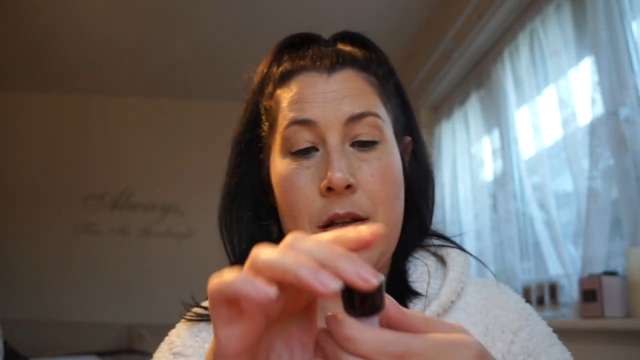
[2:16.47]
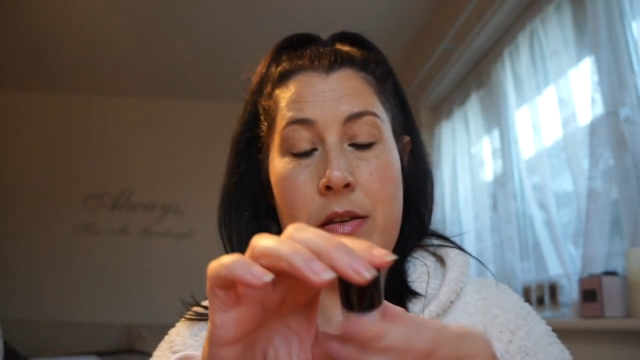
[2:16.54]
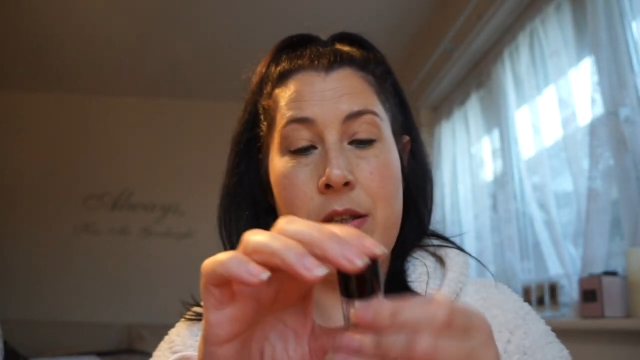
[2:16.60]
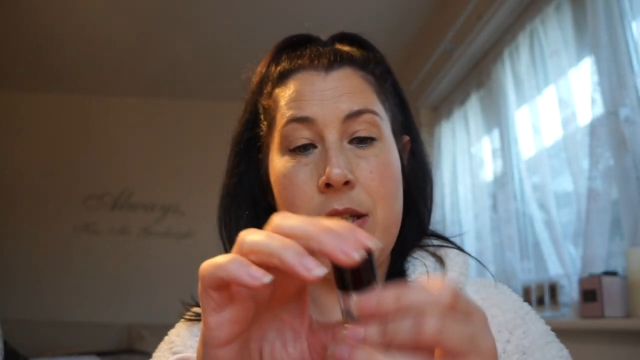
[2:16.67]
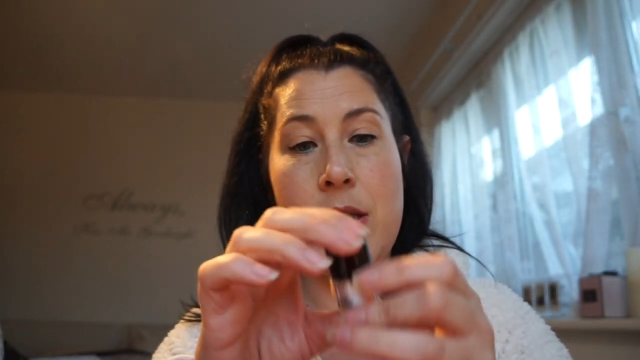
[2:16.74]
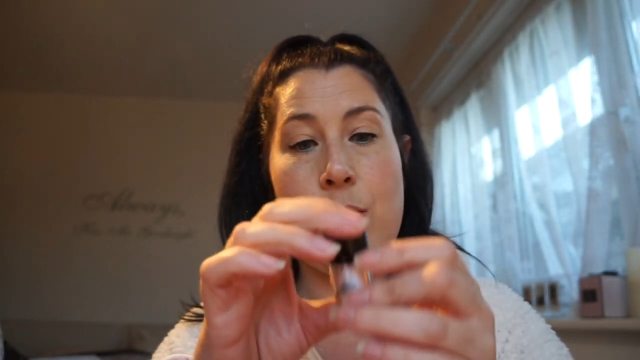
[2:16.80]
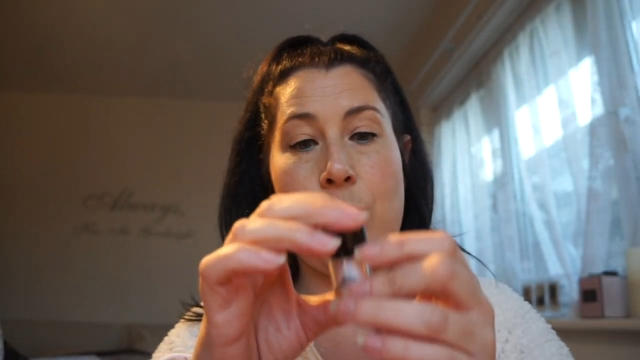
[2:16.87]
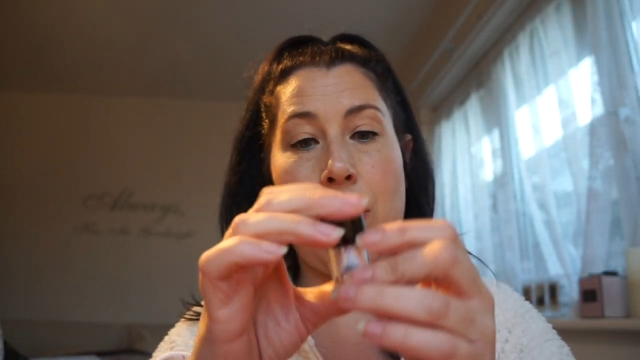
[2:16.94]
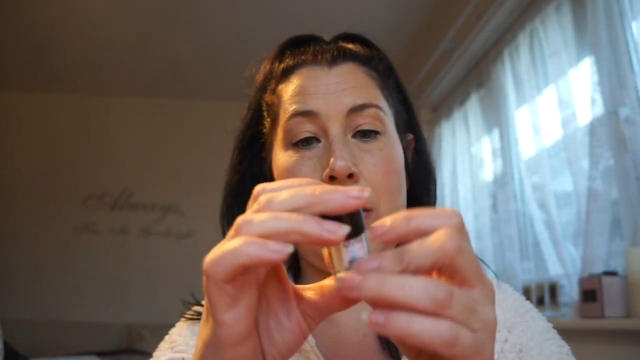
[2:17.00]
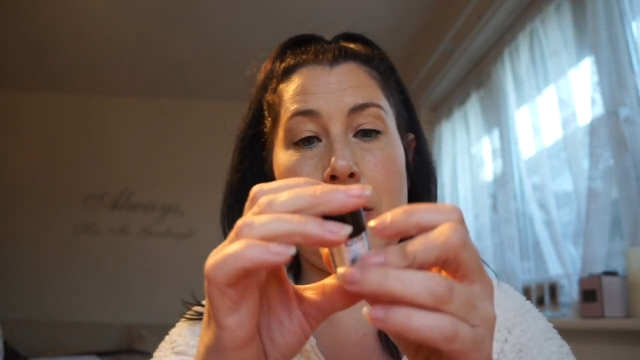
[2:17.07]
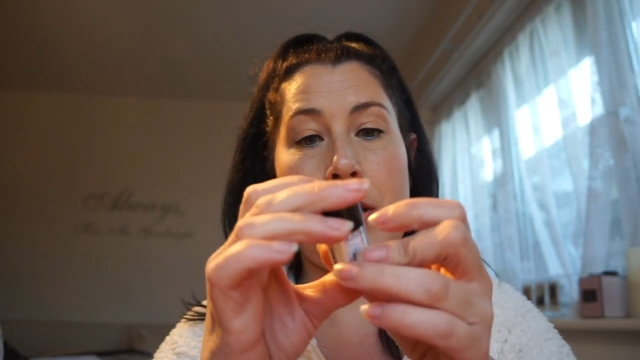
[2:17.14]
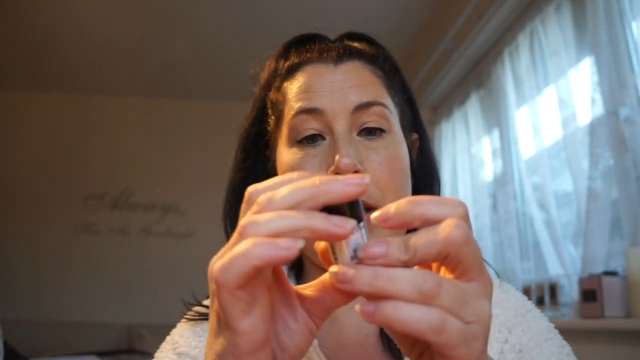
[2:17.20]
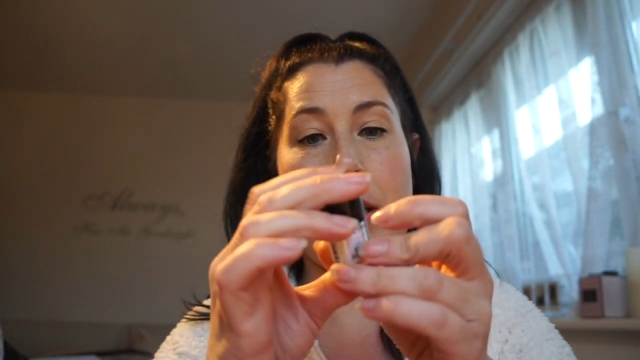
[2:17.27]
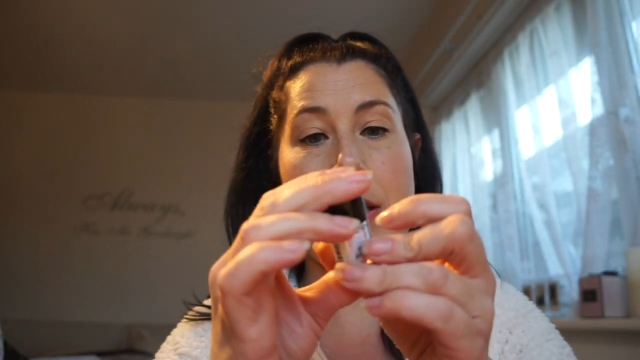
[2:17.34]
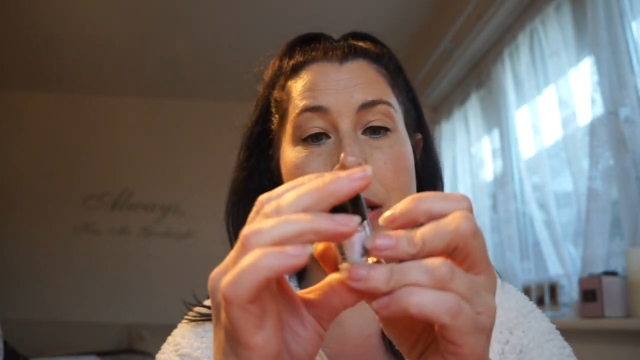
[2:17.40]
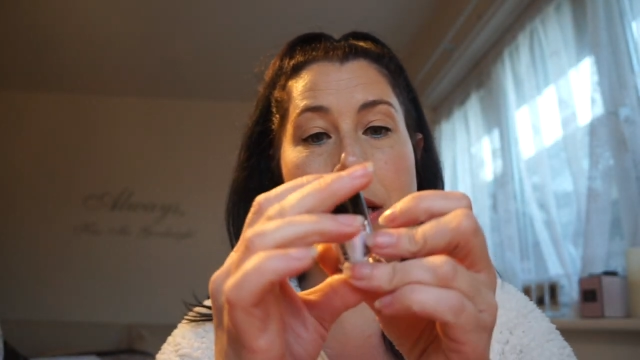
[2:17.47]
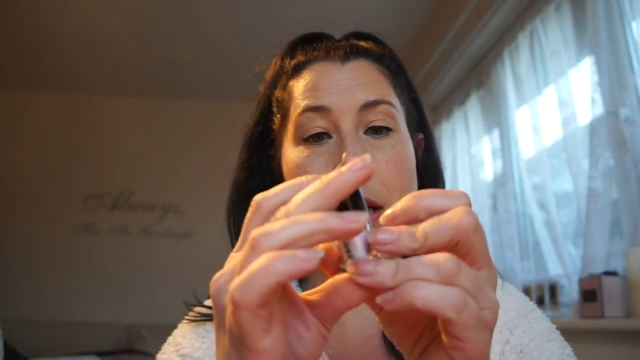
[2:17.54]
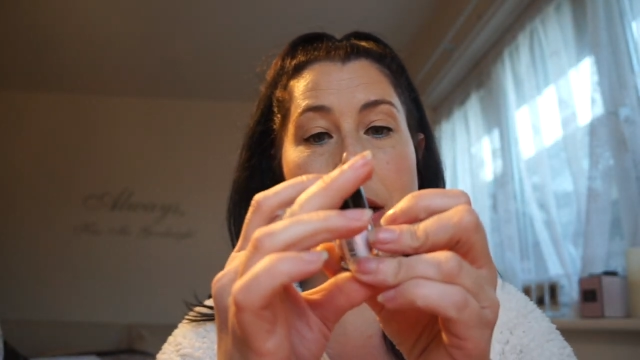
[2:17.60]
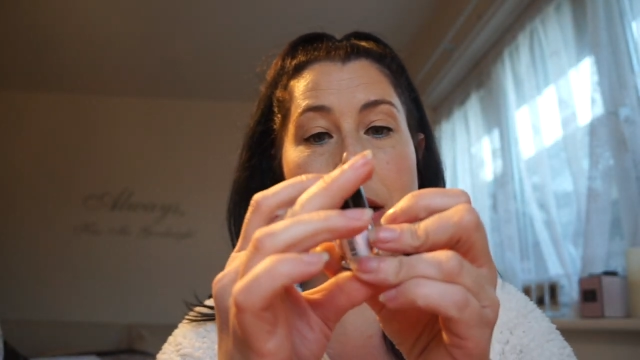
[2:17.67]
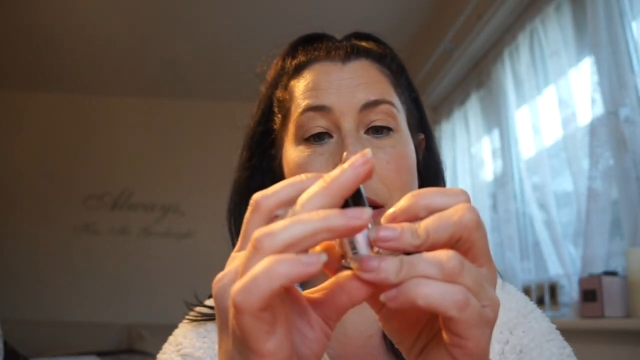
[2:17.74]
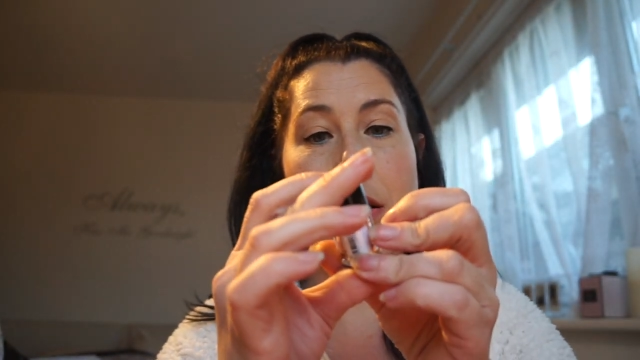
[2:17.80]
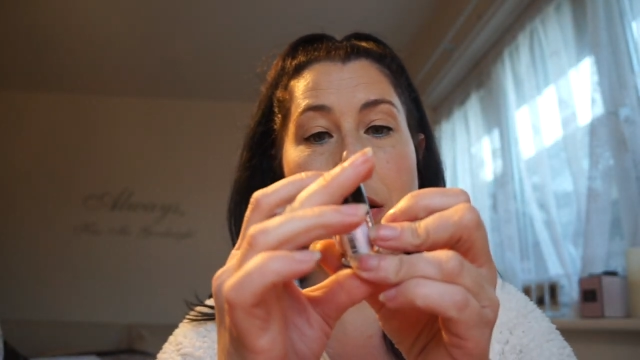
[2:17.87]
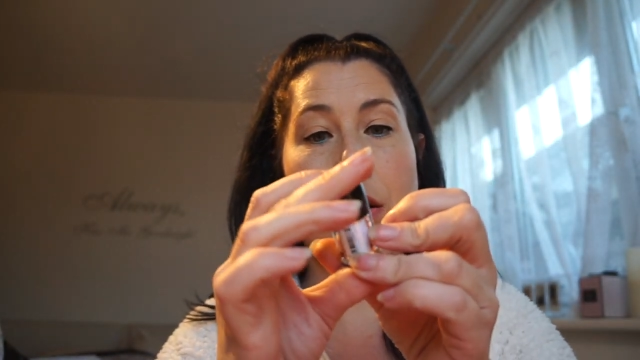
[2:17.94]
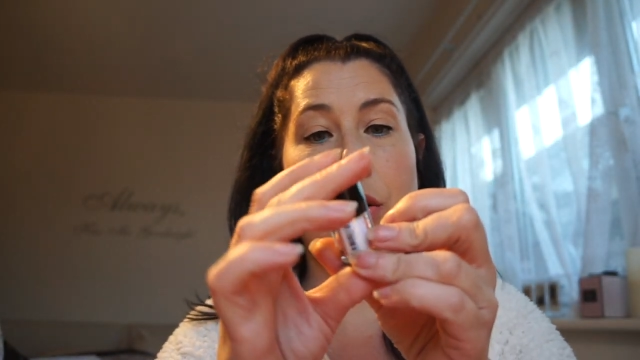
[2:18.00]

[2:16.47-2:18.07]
This one is in